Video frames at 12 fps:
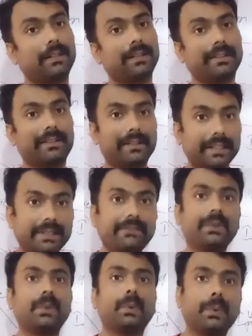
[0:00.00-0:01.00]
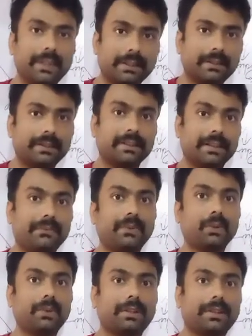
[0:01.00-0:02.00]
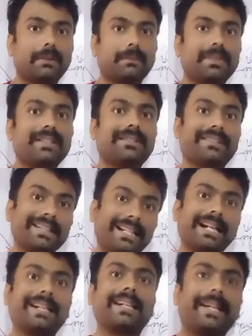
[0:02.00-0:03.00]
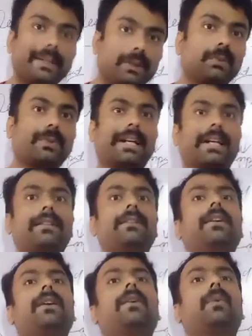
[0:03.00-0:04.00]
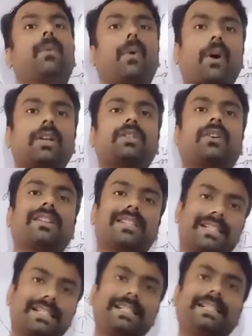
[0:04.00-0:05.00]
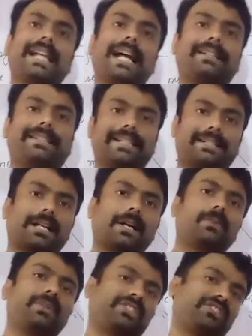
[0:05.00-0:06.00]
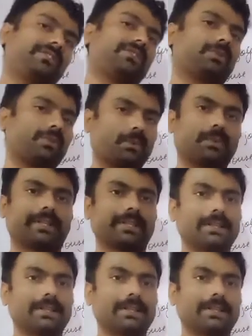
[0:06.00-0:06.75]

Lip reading: reviewed means again you can watch or see that data which is stored